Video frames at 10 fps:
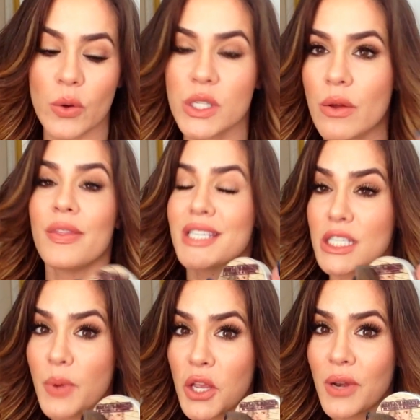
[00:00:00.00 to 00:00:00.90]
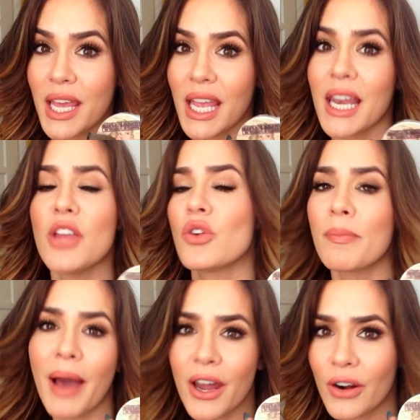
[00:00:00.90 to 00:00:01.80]
So this is what you need. You can
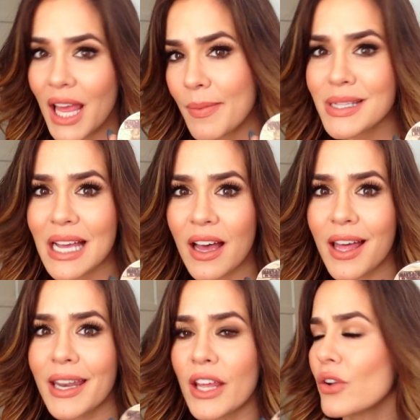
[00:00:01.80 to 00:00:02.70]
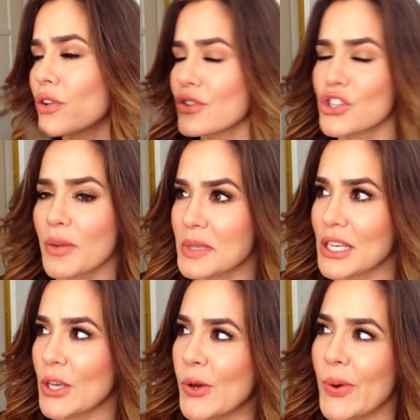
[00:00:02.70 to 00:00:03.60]
buy it on Amazon. It'll ship to
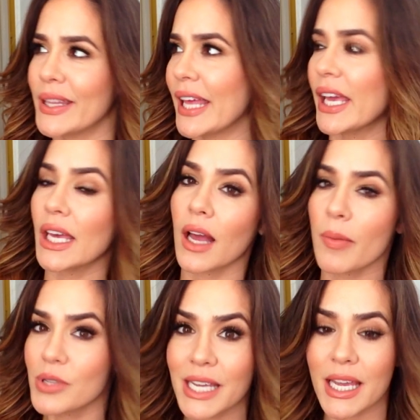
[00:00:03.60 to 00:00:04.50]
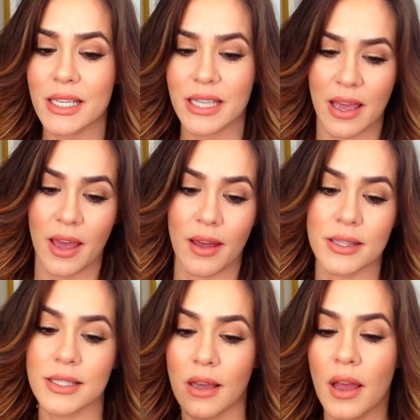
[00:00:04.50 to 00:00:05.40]
you in like a couple days
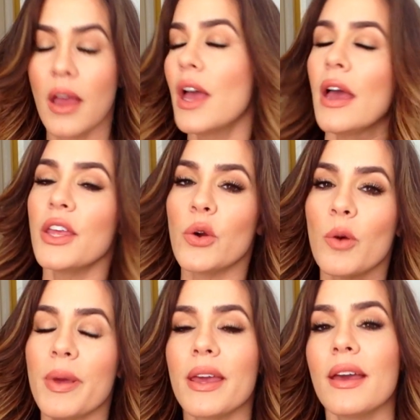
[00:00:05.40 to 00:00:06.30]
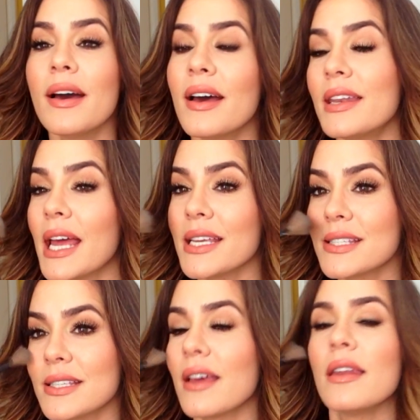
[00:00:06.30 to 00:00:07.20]
and you will be
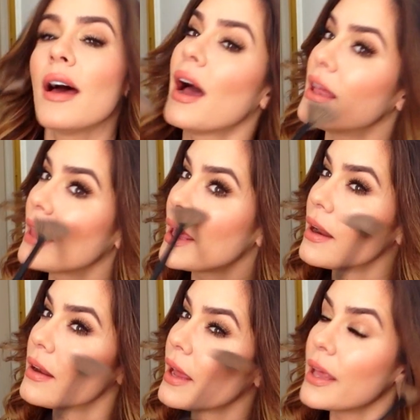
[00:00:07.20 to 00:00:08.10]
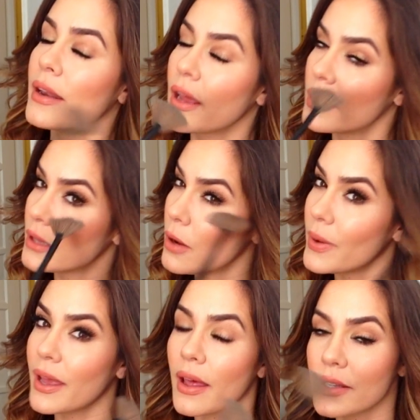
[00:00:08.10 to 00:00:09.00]
nice and highlighted and
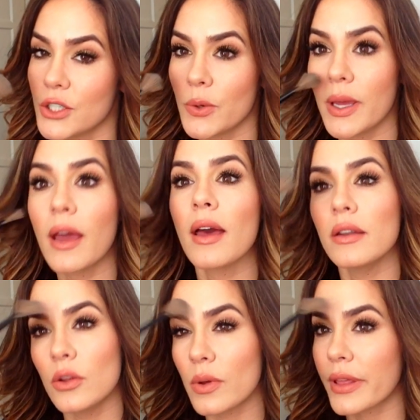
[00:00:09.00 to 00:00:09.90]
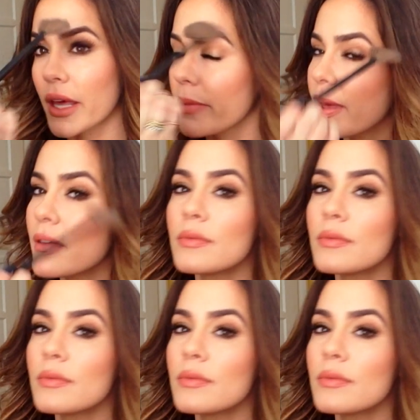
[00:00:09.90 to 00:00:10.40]
glowy and dewy and you will thank me.